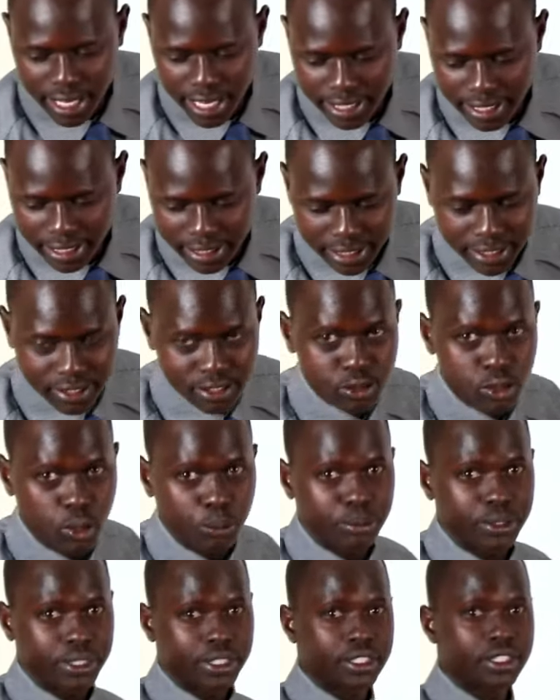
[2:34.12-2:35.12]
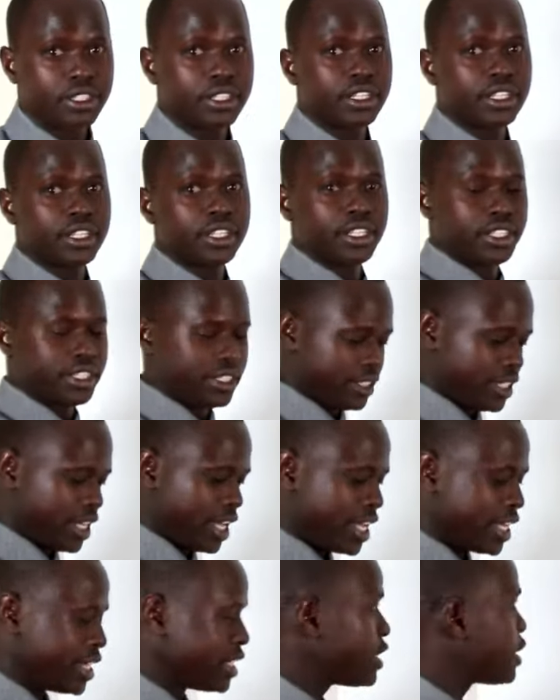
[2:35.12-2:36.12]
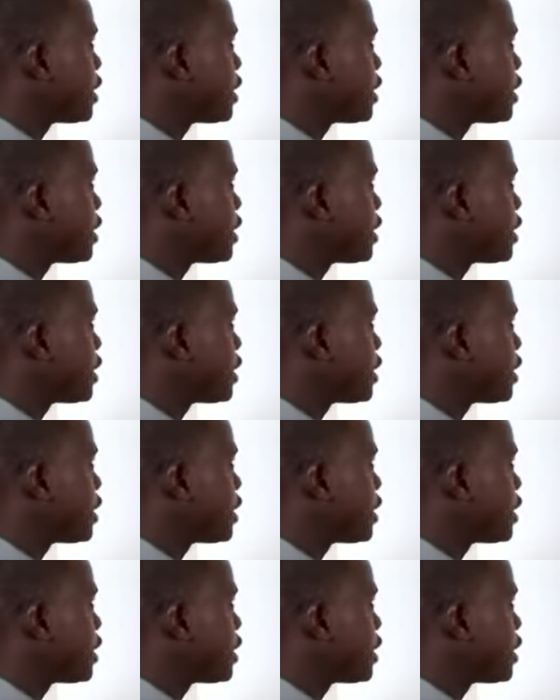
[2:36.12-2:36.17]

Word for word: under this topic. Then